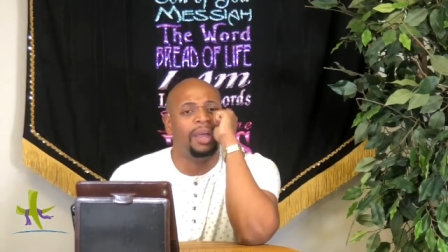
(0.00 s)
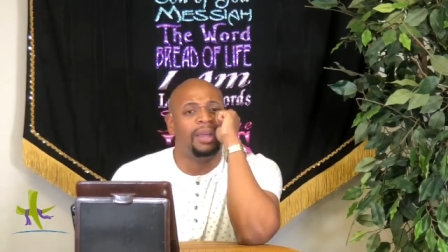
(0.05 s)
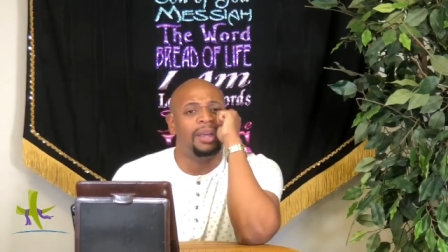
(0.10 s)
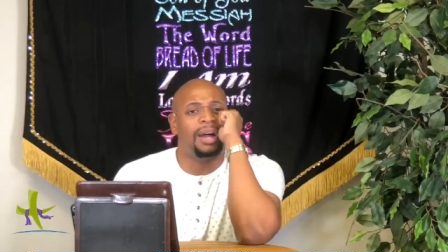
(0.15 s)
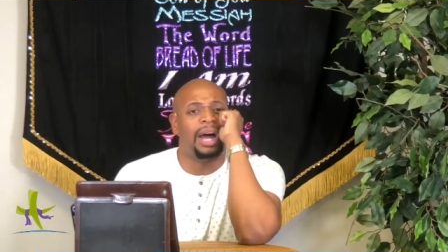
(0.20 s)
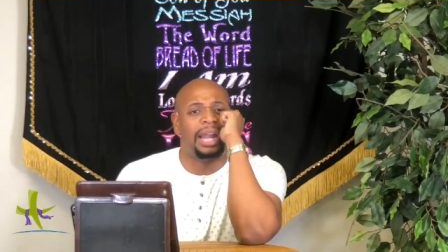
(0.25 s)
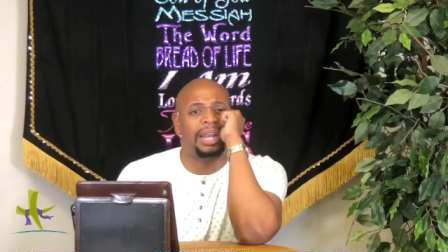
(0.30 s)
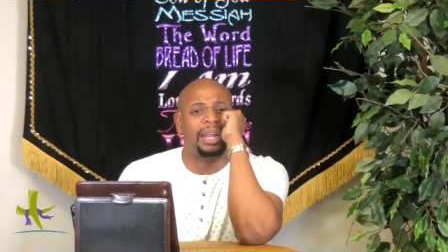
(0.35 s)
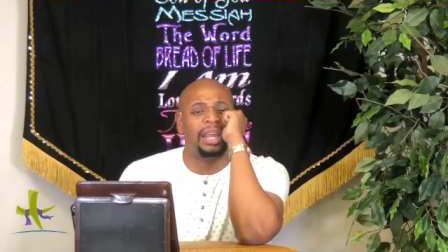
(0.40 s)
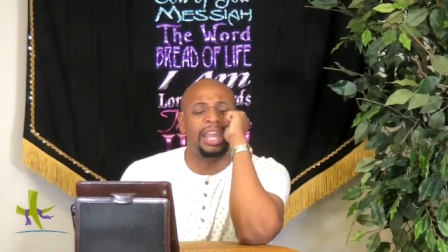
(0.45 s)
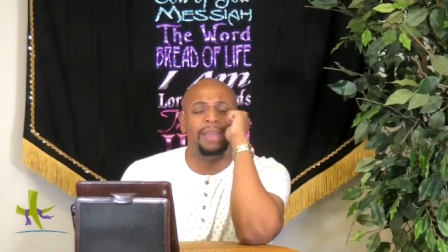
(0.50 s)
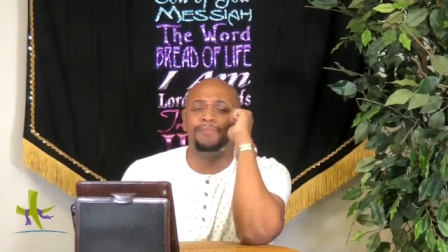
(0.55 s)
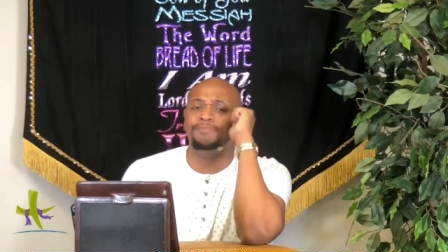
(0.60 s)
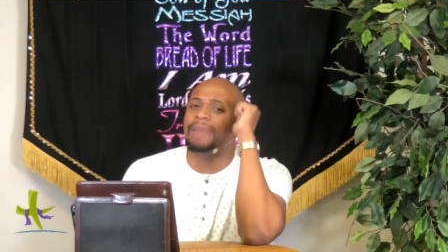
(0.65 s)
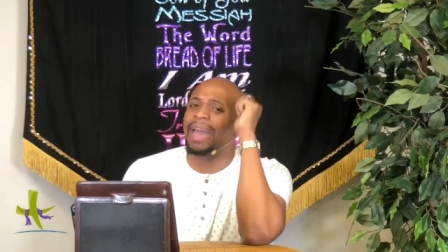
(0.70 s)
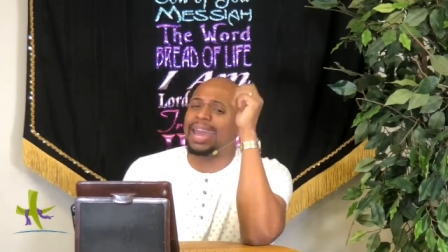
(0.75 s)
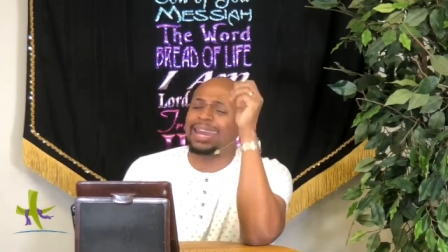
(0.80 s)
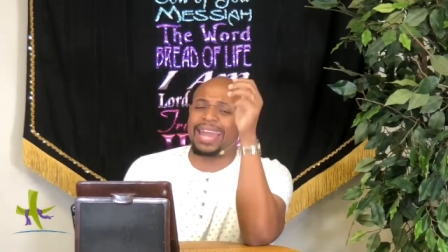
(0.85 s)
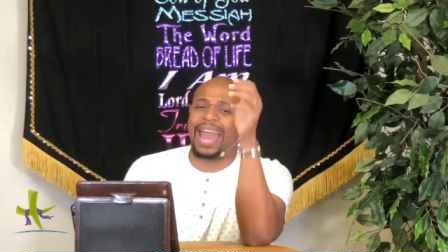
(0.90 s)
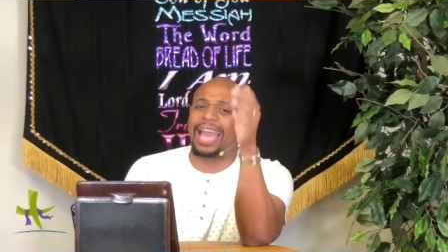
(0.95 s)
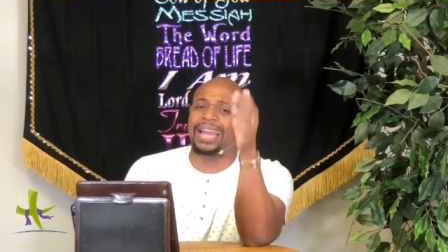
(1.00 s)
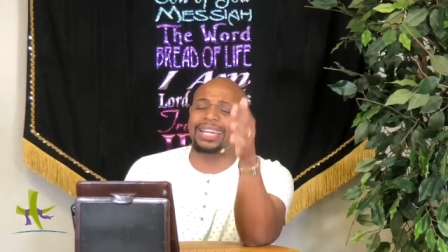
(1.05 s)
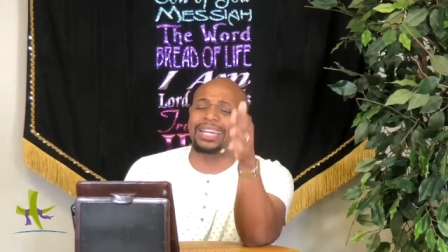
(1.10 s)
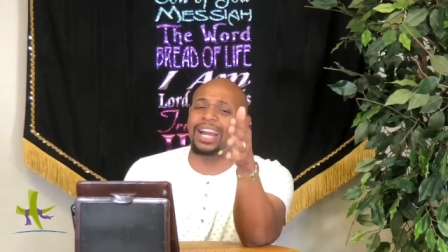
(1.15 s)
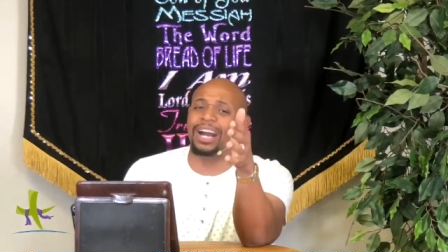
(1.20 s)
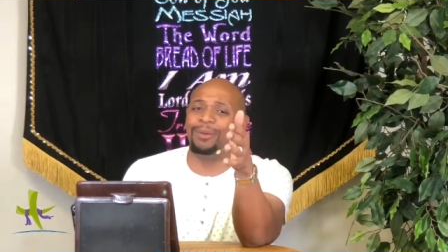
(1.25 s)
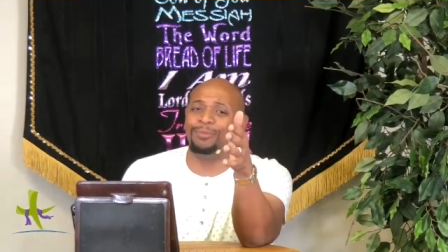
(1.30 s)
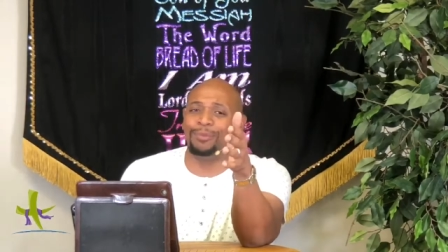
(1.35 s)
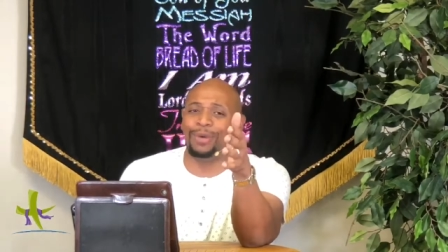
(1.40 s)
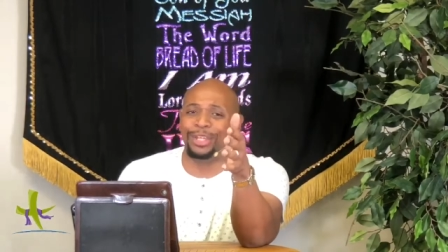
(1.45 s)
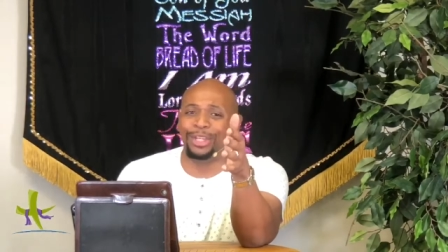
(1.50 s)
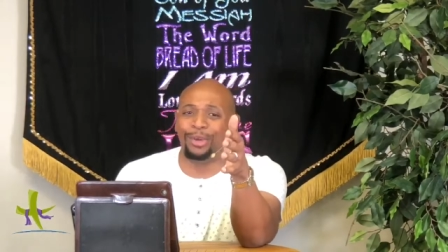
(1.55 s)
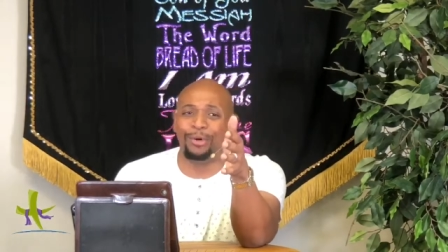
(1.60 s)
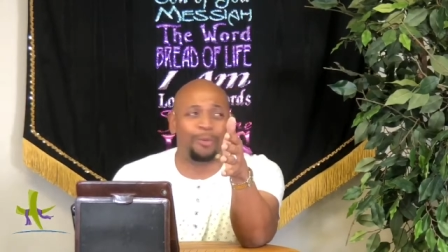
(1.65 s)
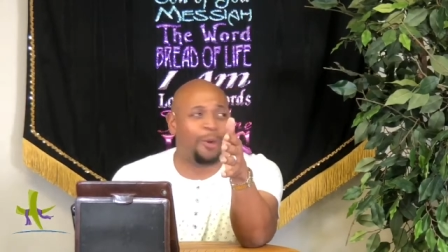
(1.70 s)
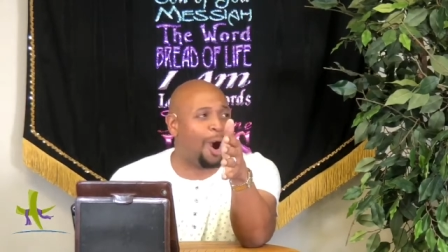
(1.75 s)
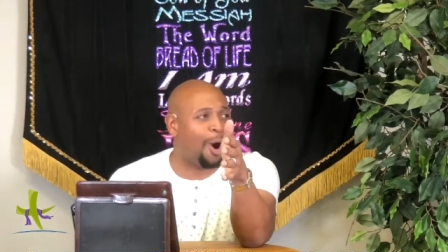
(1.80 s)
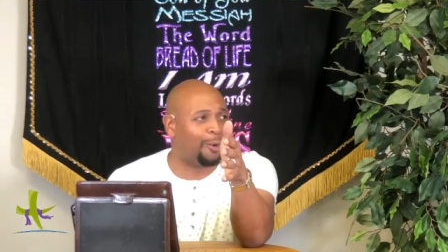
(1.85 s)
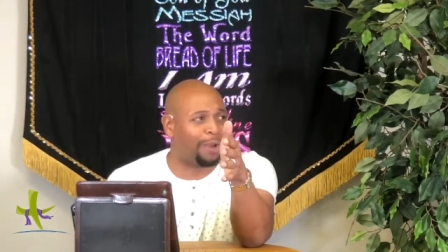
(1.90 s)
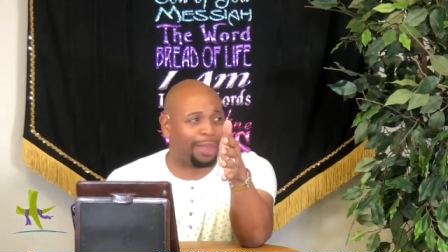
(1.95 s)
Hallelujah. He may not come when you
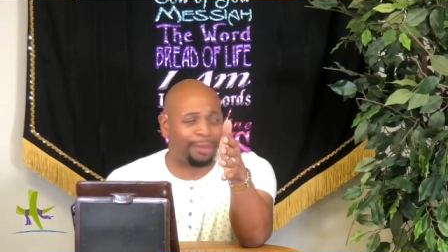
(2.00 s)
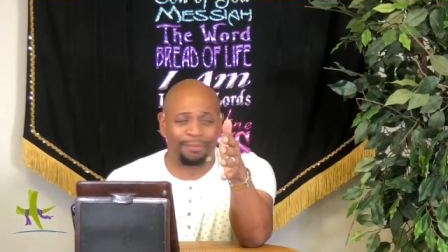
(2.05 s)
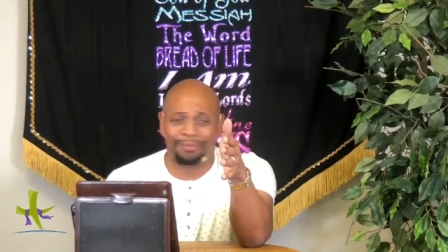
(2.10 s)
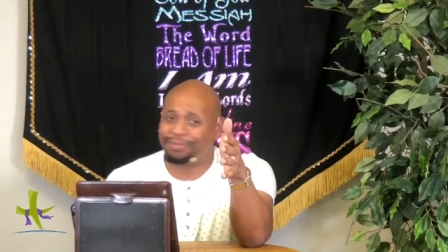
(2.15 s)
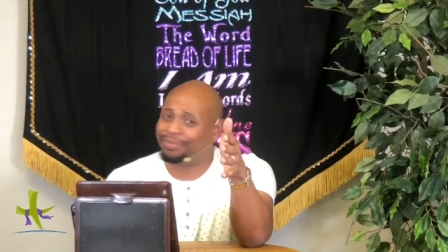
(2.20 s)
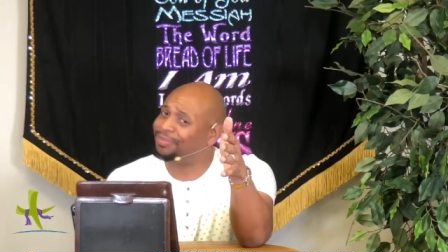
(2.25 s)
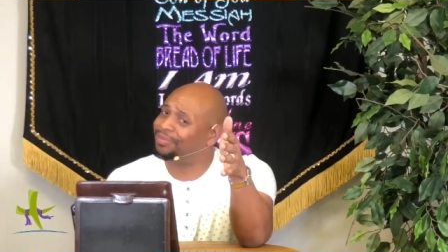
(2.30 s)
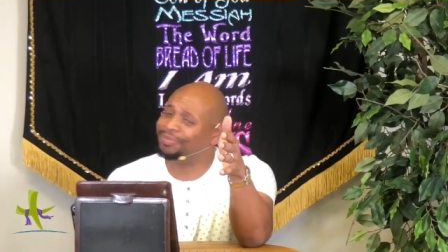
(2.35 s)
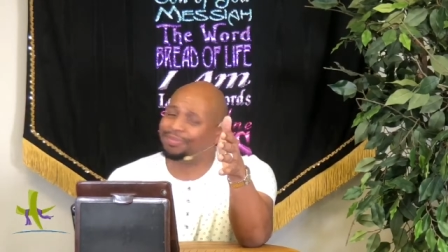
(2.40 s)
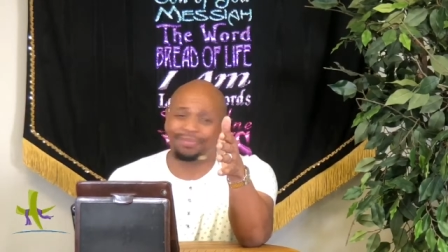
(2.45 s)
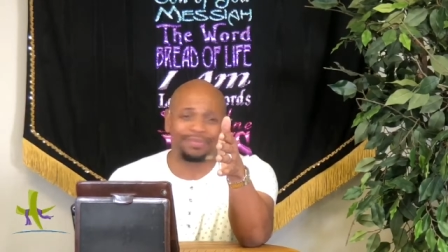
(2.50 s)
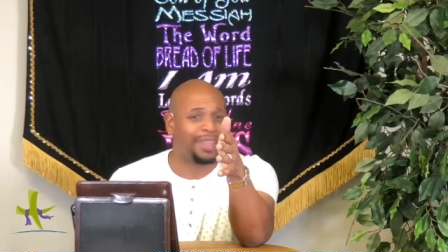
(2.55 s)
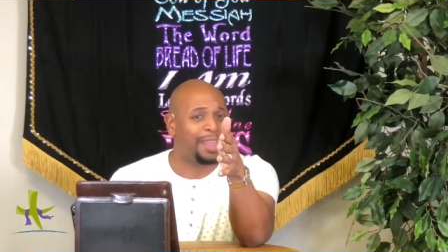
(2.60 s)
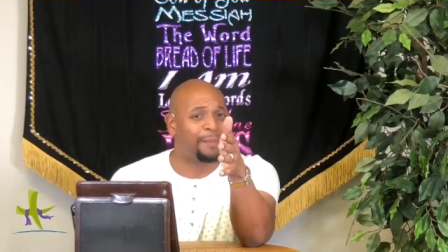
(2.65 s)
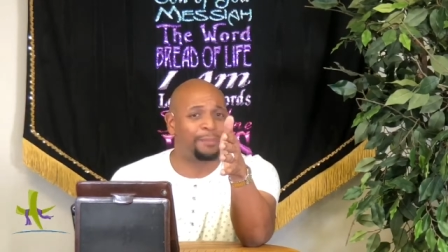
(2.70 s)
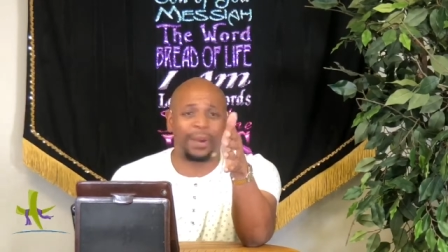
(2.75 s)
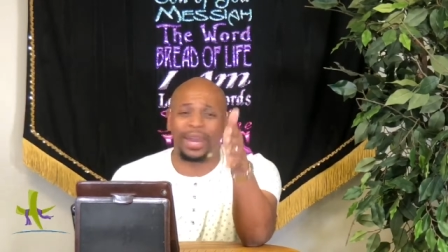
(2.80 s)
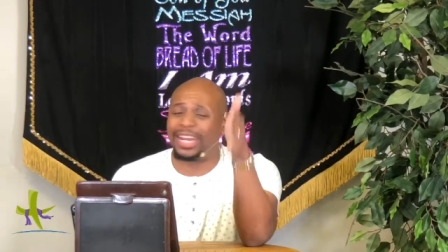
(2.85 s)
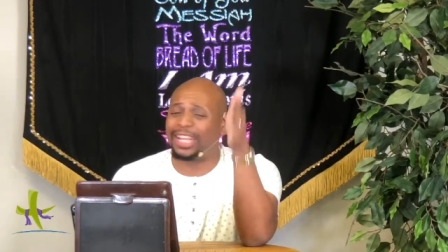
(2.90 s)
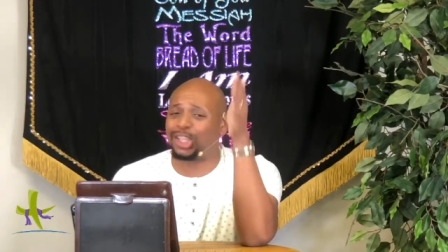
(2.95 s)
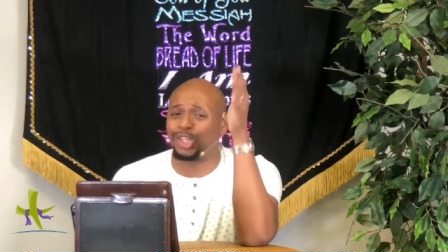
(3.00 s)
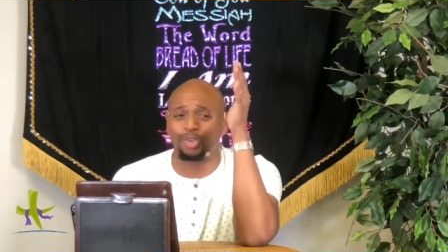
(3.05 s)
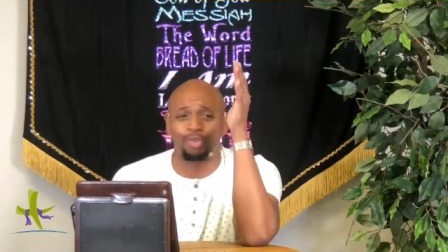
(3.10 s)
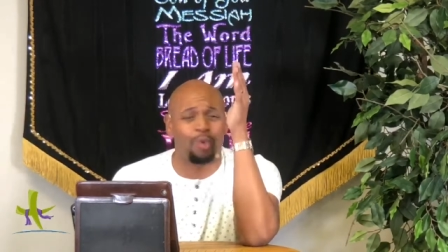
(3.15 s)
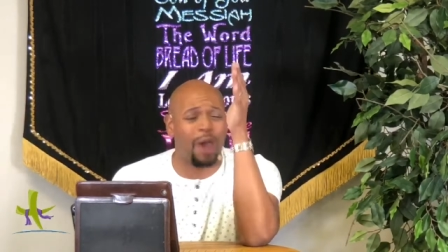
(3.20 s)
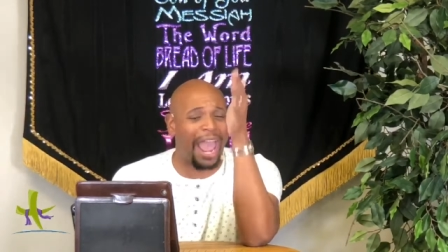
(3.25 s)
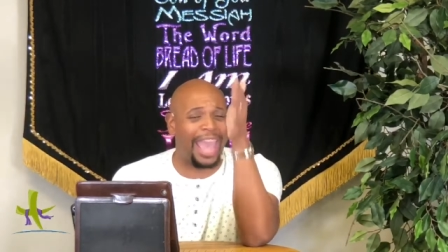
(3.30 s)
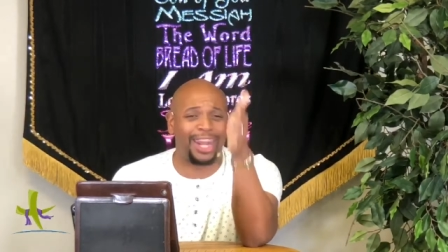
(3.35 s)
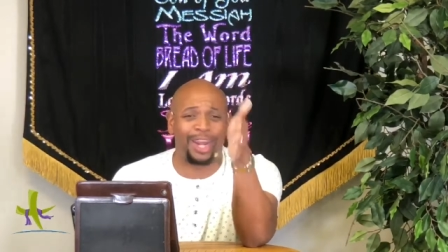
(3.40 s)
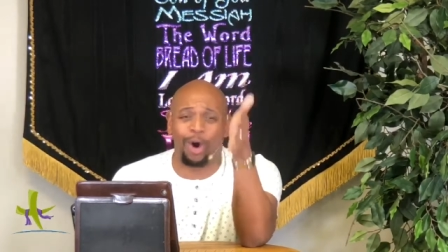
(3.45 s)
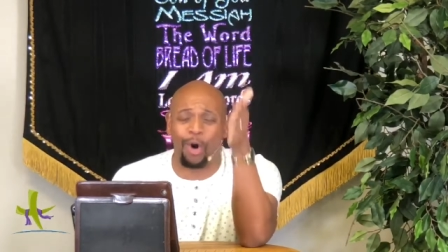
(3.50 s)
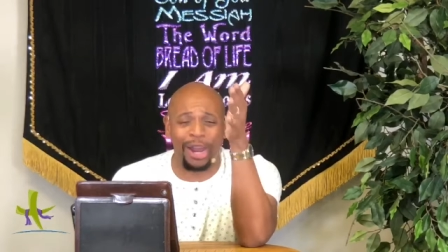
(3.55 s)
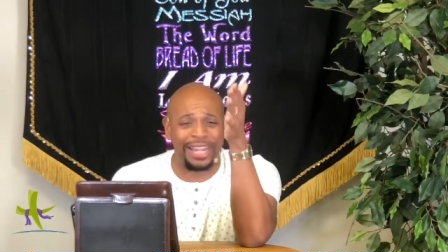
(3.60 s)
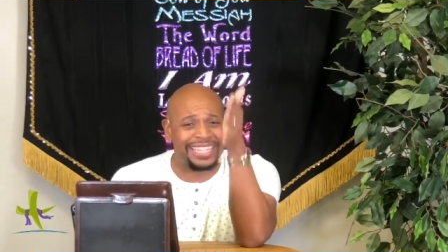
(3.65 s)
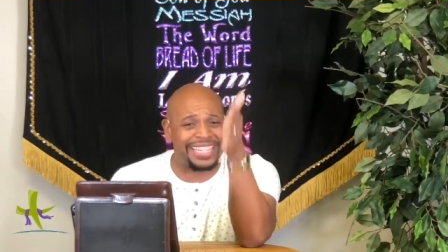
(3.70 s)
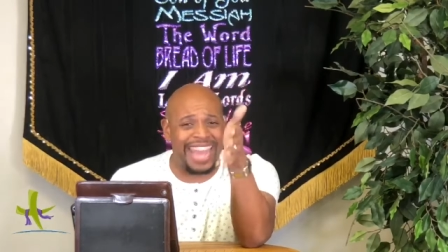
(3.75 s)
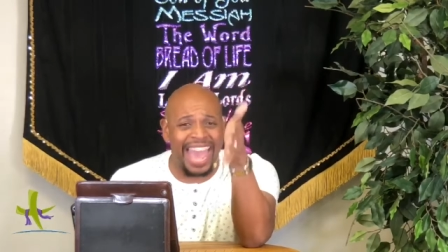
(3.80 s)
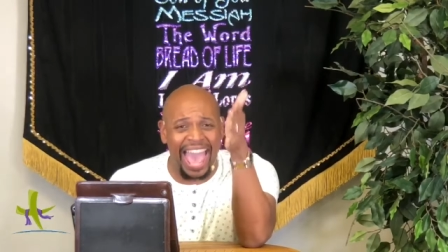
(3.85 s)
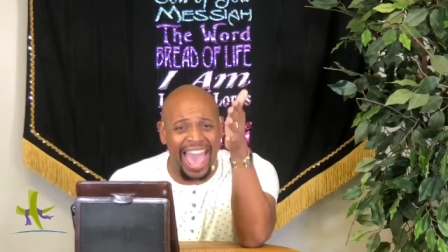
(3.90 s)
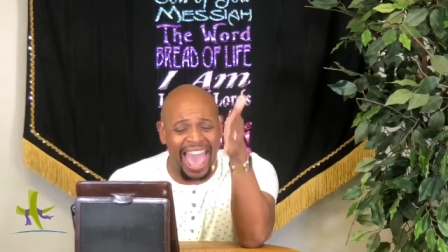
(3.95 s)
want him, but he's right on
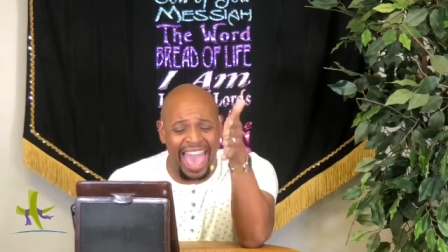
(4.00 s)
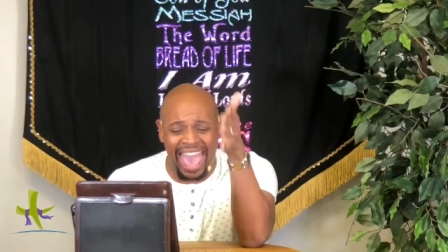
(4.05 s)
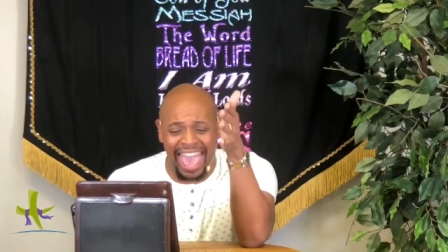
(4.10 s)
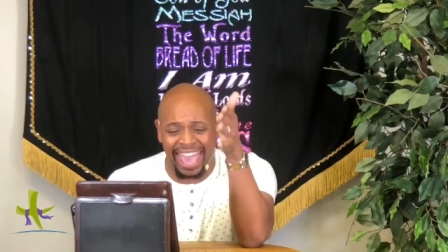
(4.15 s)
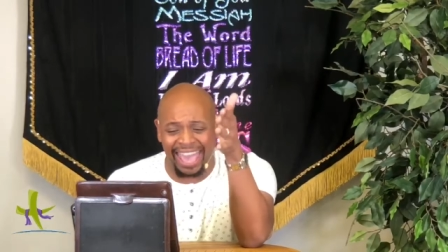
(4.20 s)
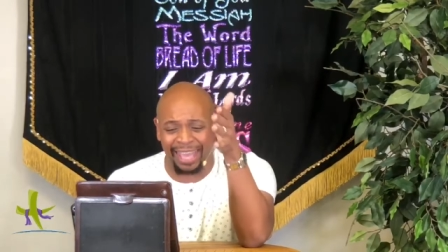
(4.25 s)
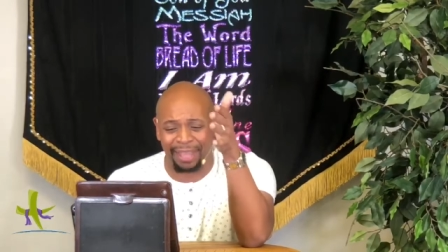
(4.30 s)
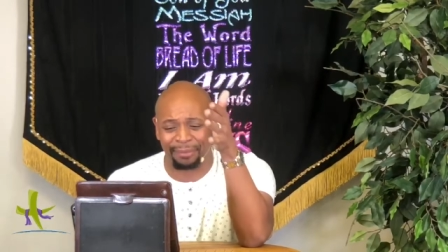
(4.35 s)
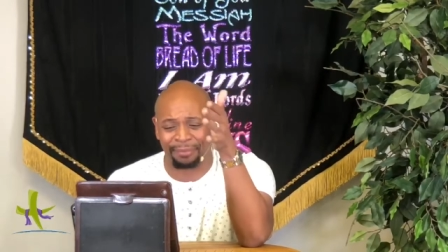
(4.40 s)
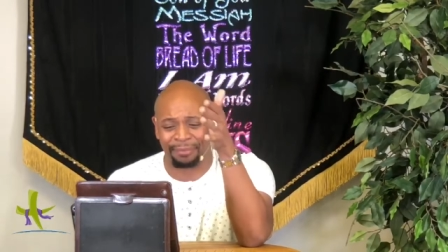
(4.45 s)
time.